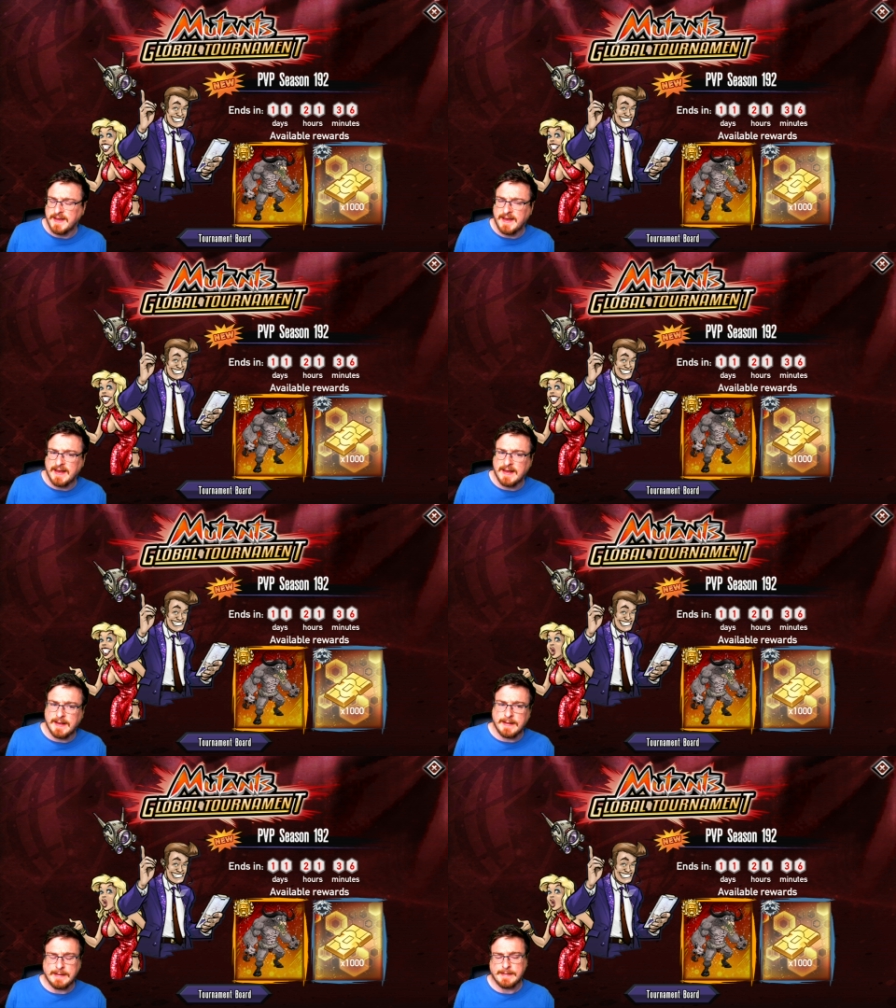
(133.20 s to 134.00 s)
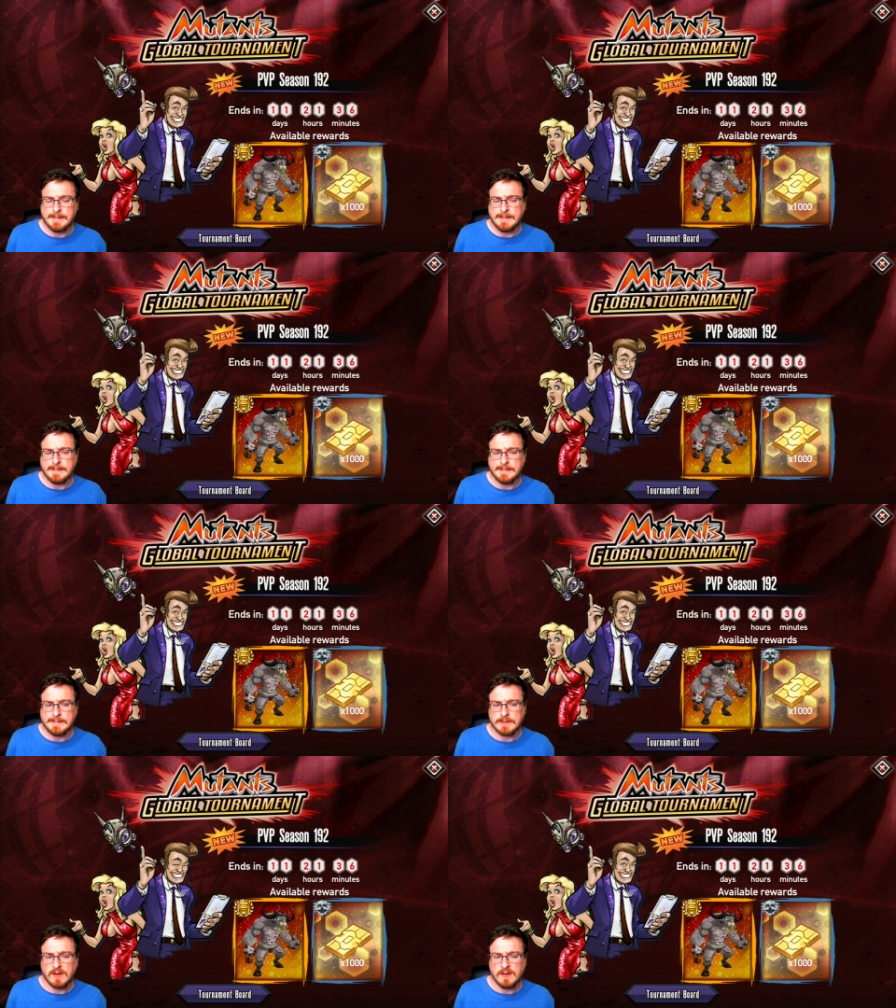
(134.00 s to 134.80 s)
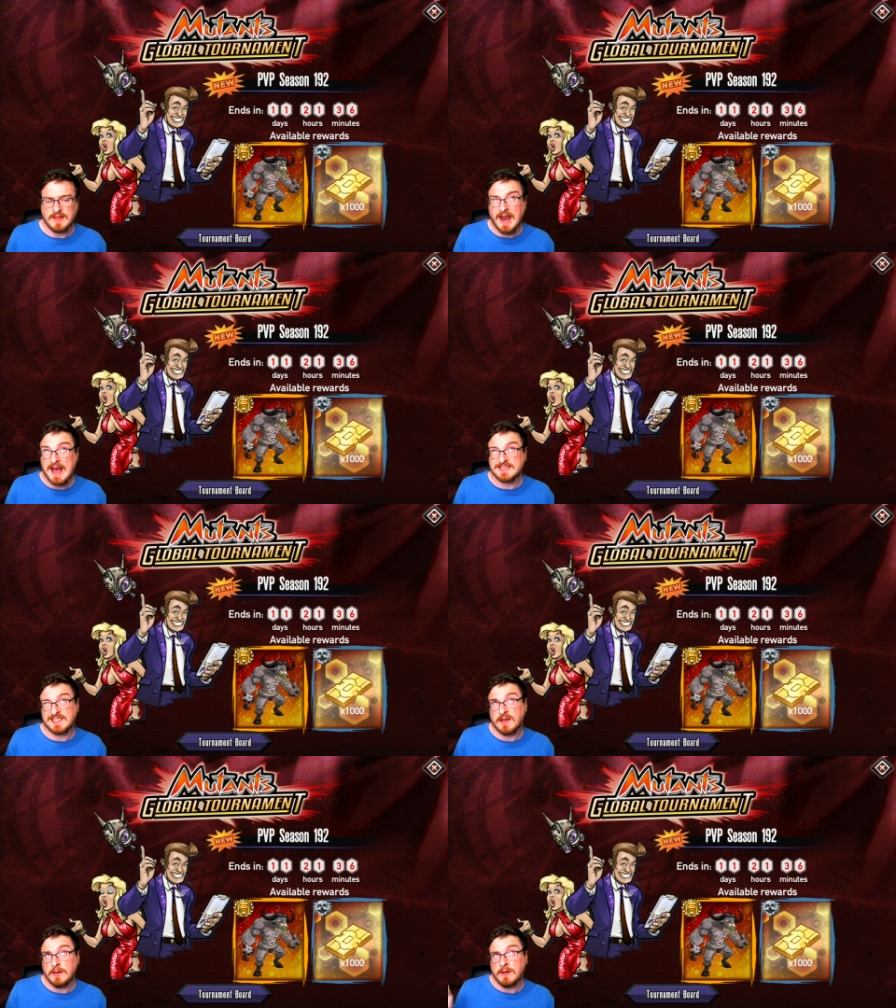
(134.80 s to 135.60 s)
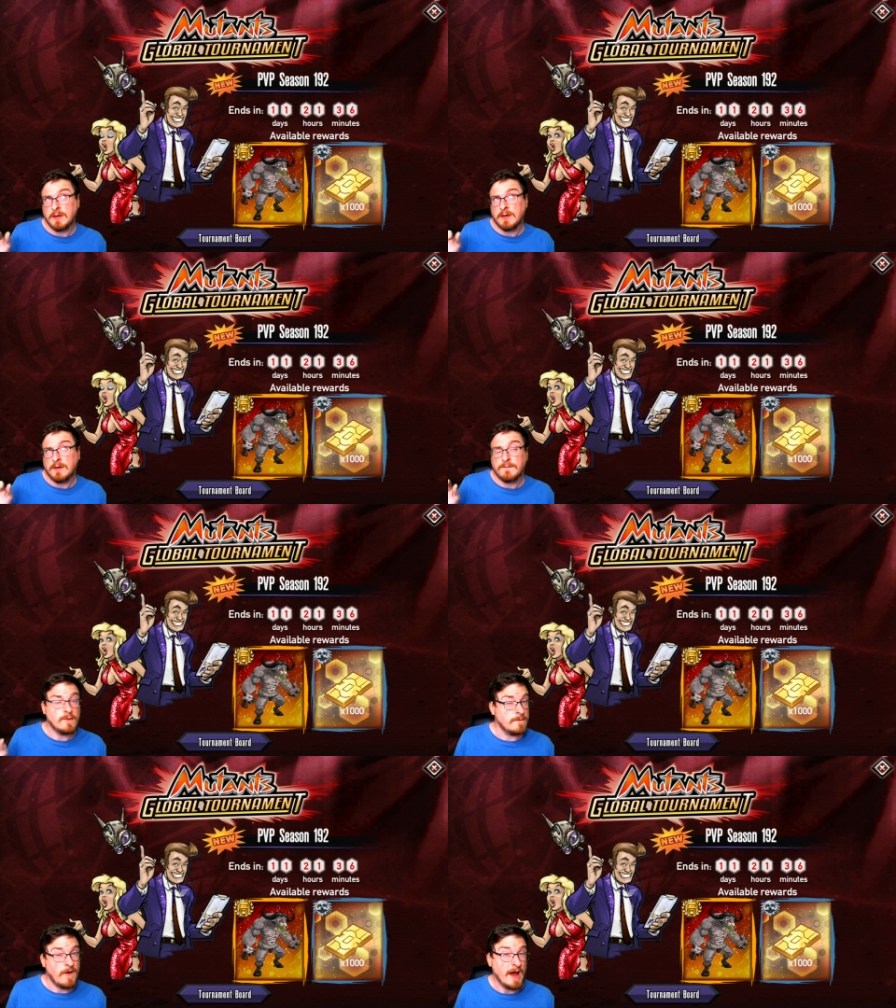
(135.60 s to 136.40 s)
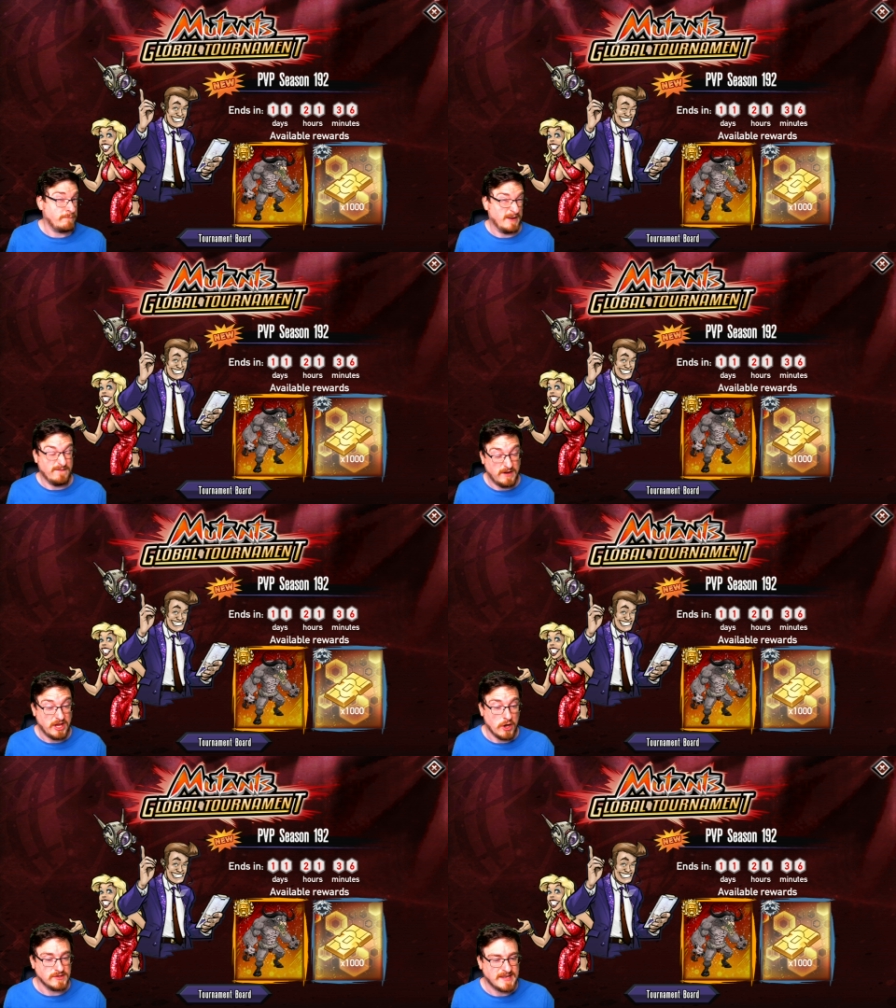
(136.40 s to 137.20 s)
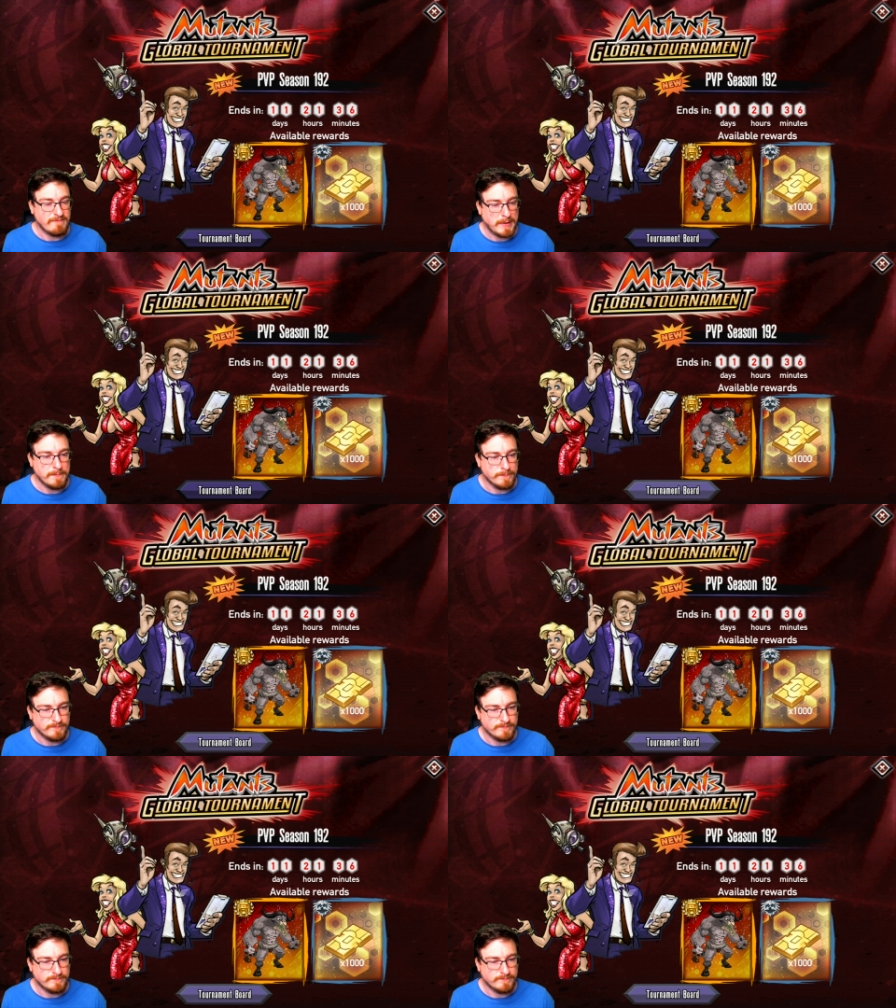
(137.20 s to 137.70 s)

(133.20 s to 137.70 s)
Uh, the last four or five videos have been